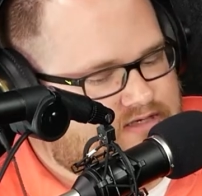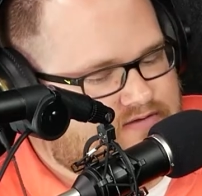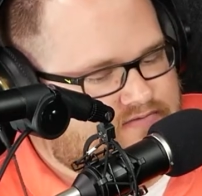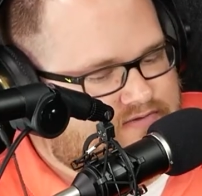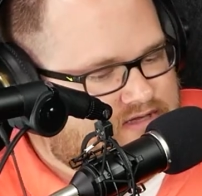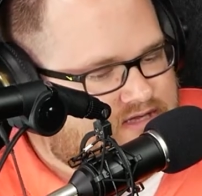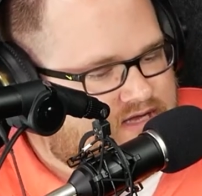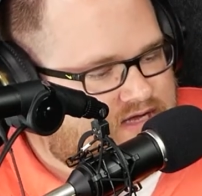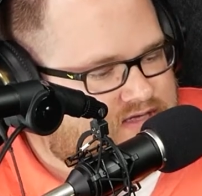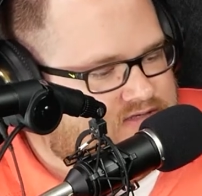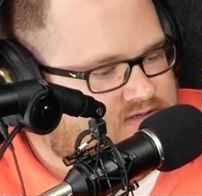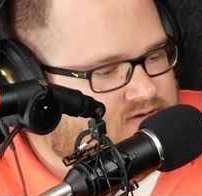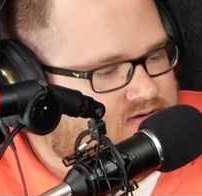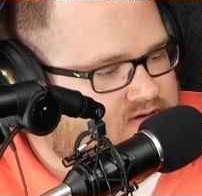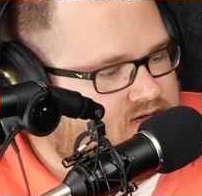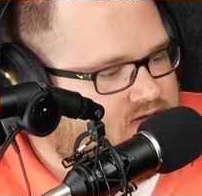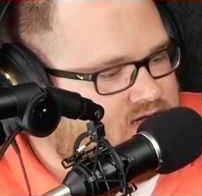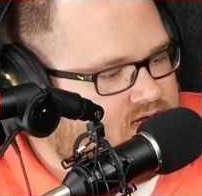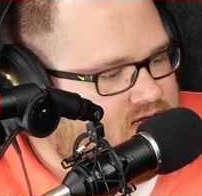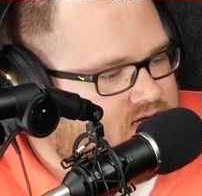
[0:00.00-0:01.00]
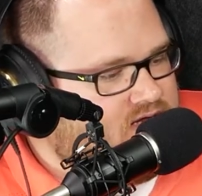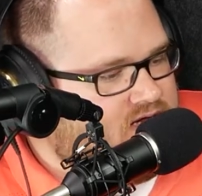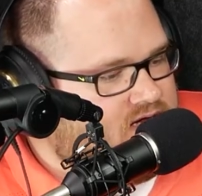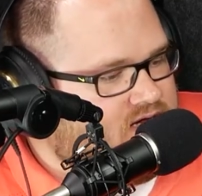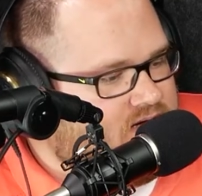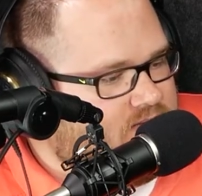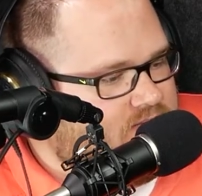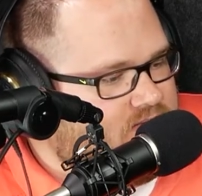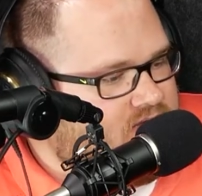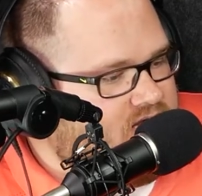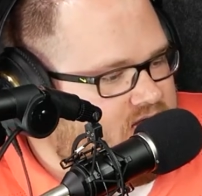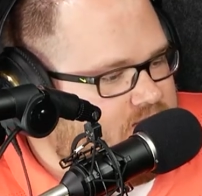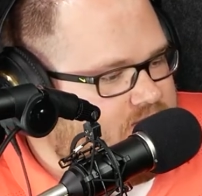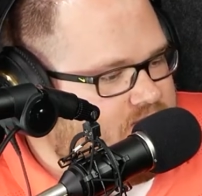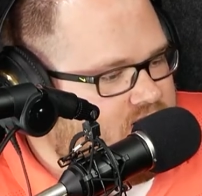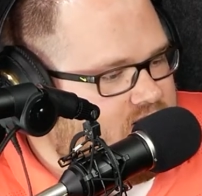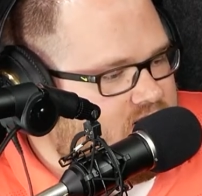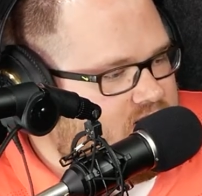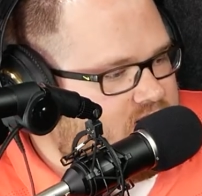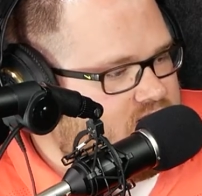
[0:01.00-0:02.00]
like that. So um,
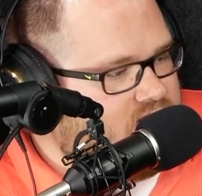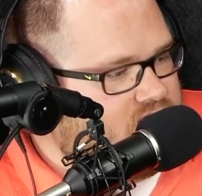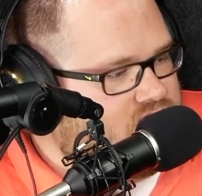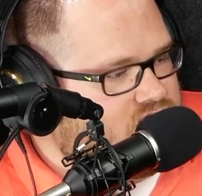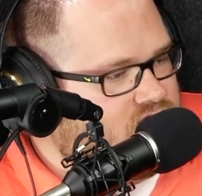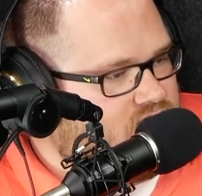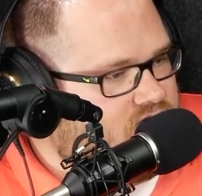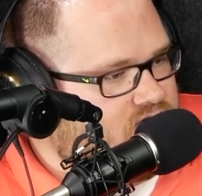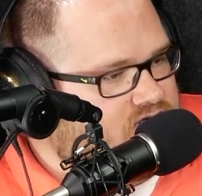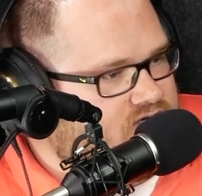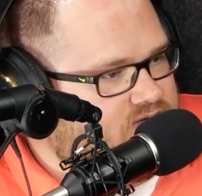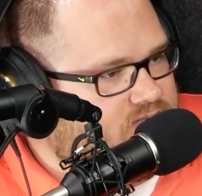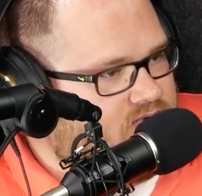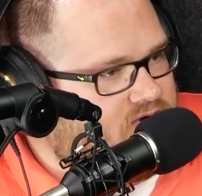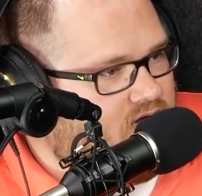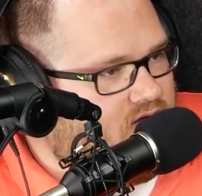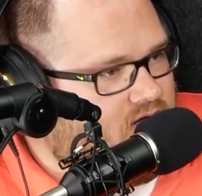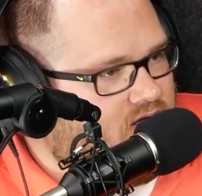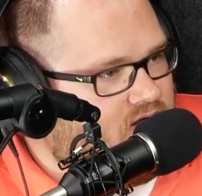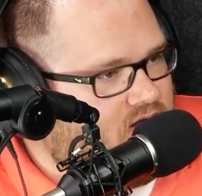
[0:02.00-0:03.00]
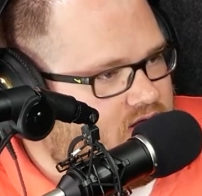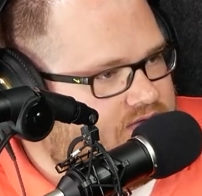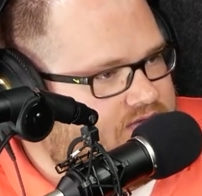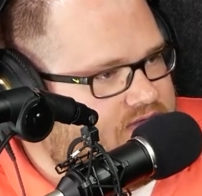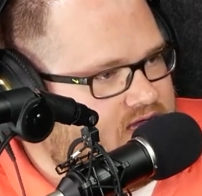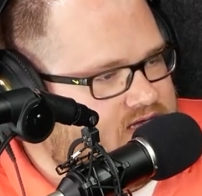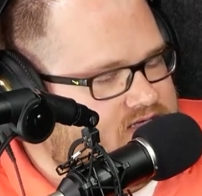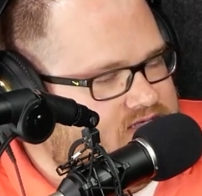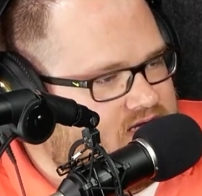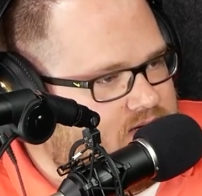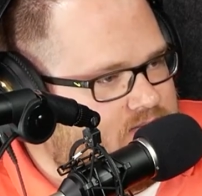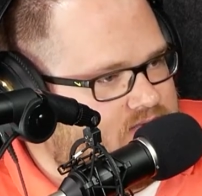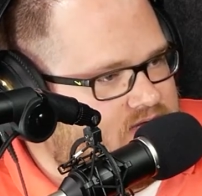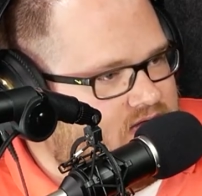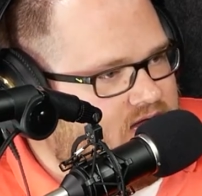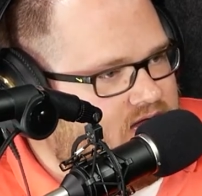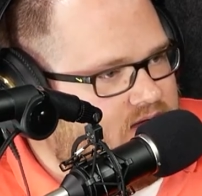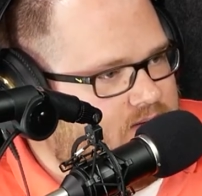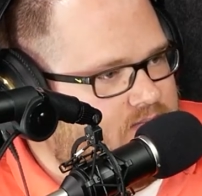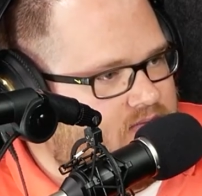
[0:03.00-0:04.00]
keeping it a good structure, but all at that same
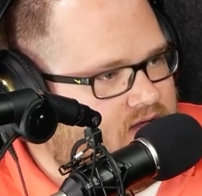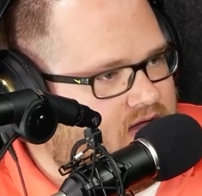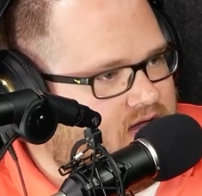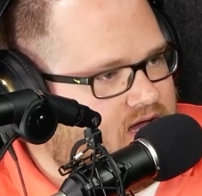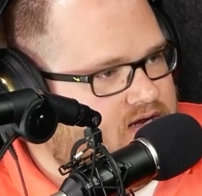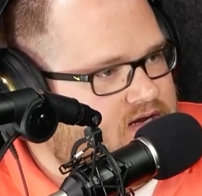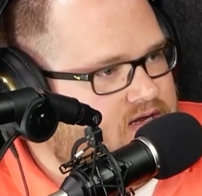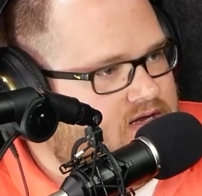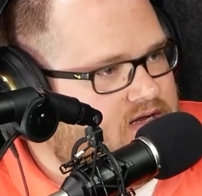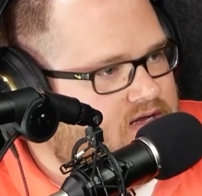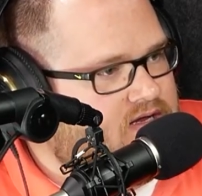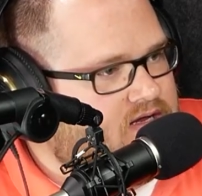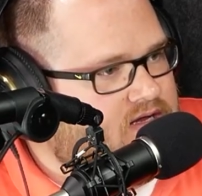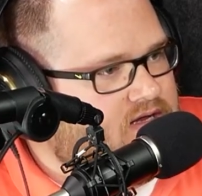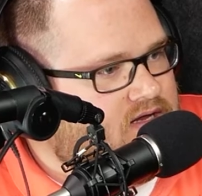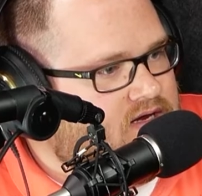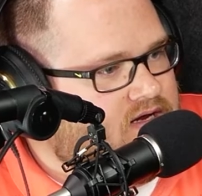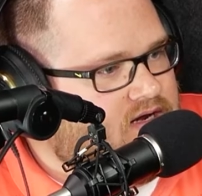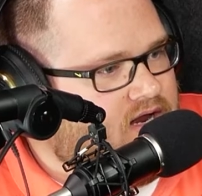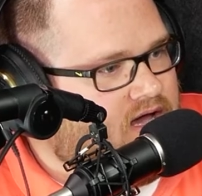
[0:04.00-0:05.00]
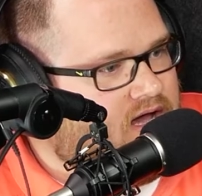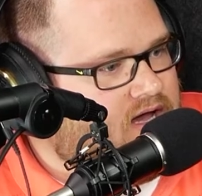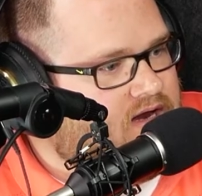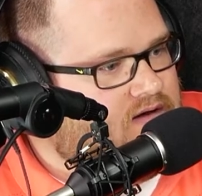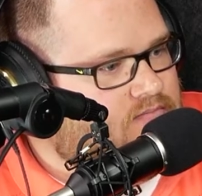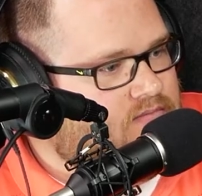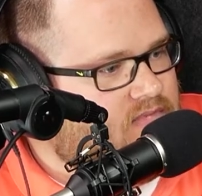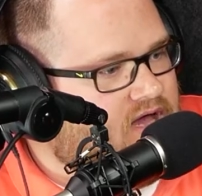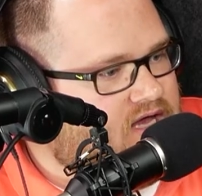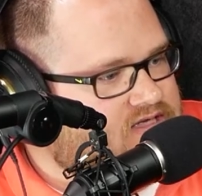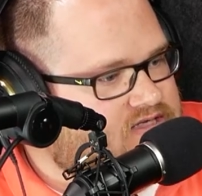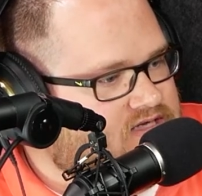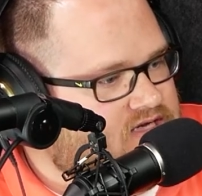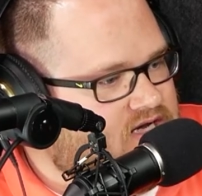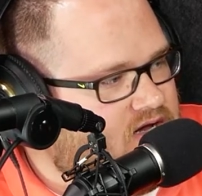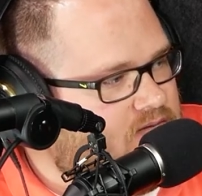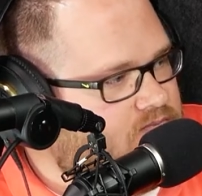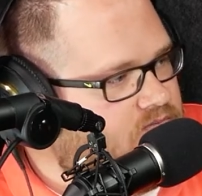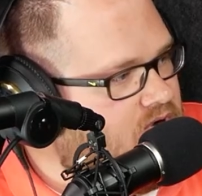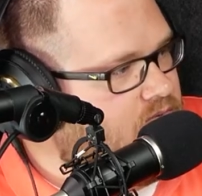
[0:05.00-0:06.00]
time, not not messing
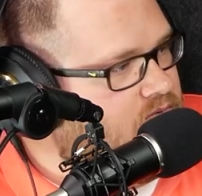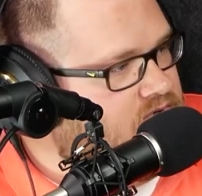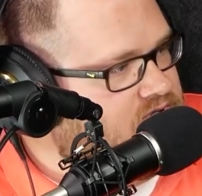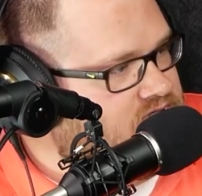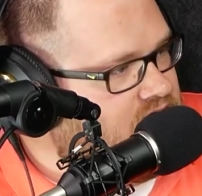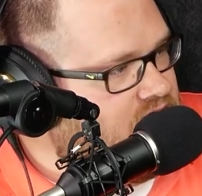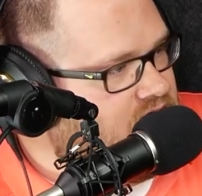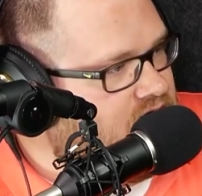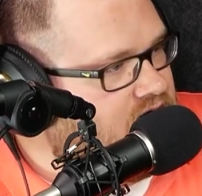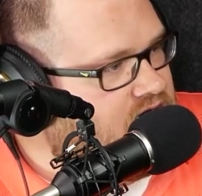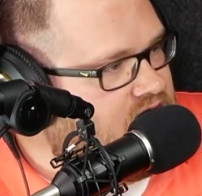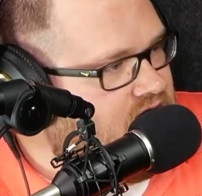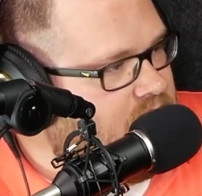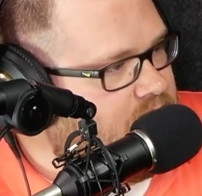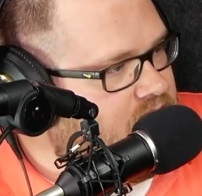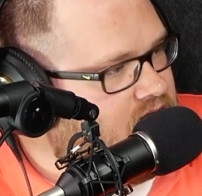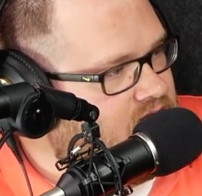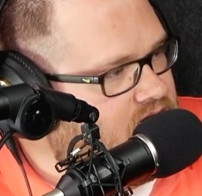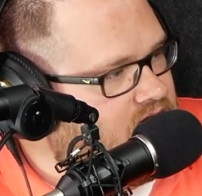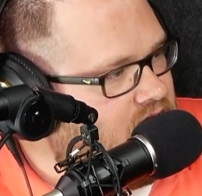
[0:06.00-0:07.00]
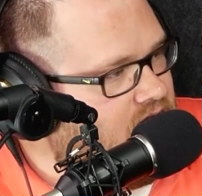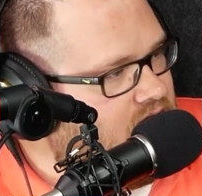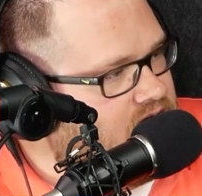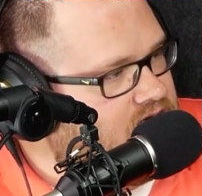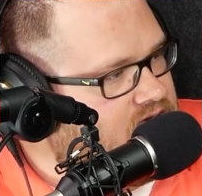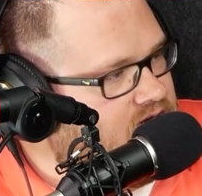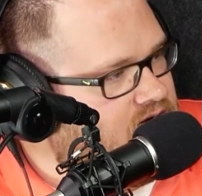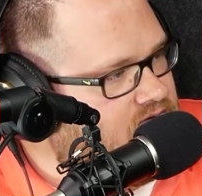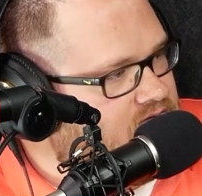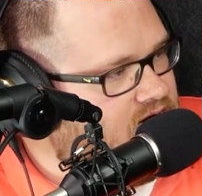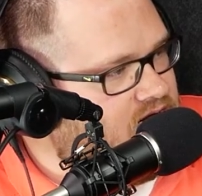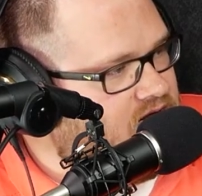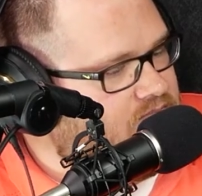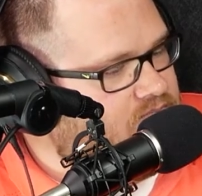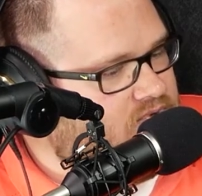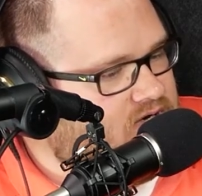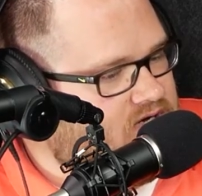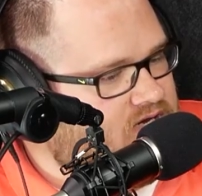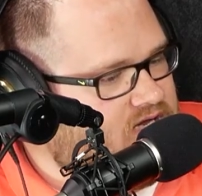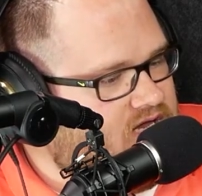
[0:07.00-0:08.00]
up what was there, keeping the content right,
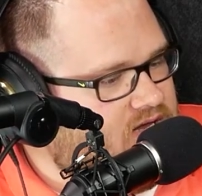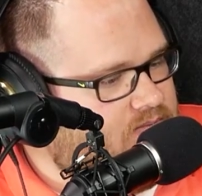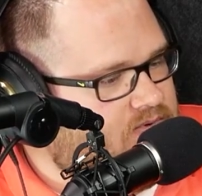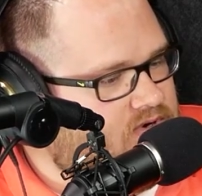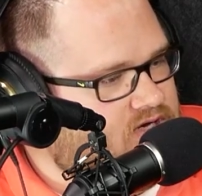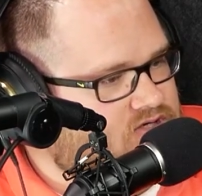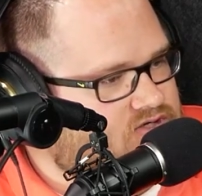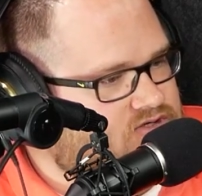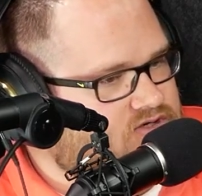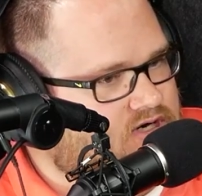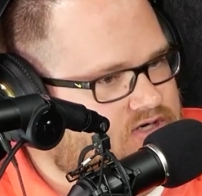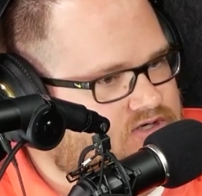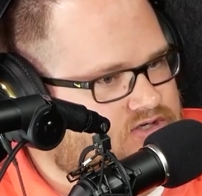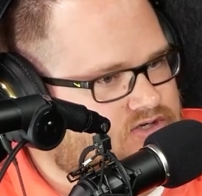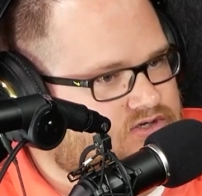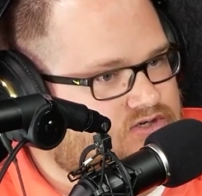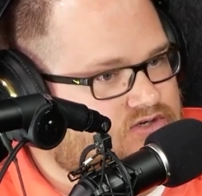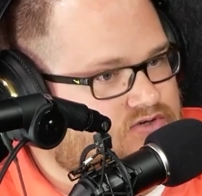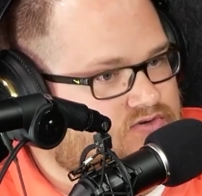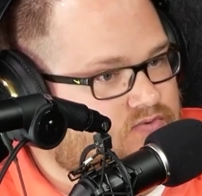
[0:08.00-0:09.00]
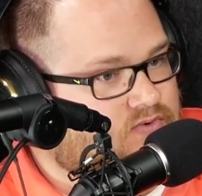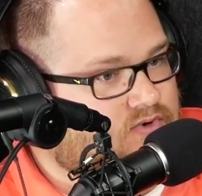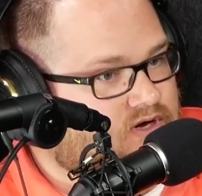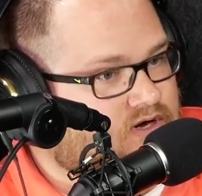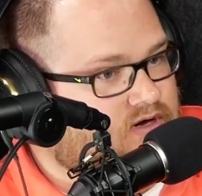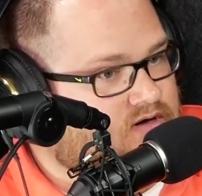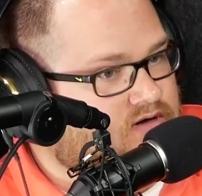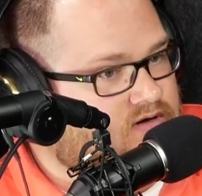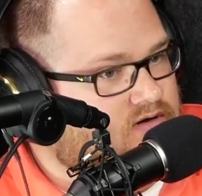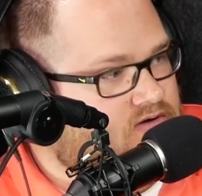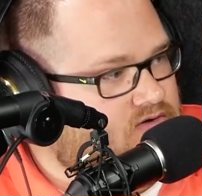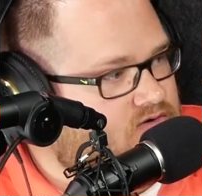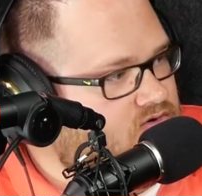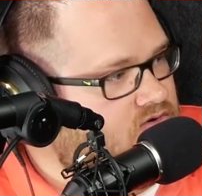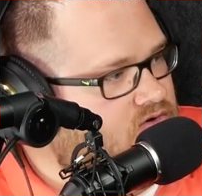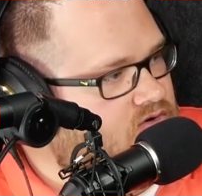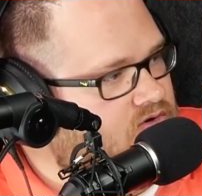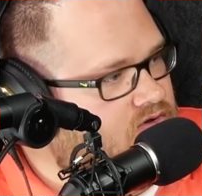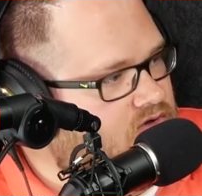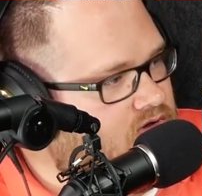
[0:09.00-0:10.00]
but keeping it structured to where
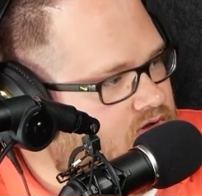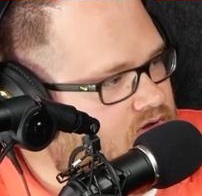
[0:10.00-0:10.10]
Google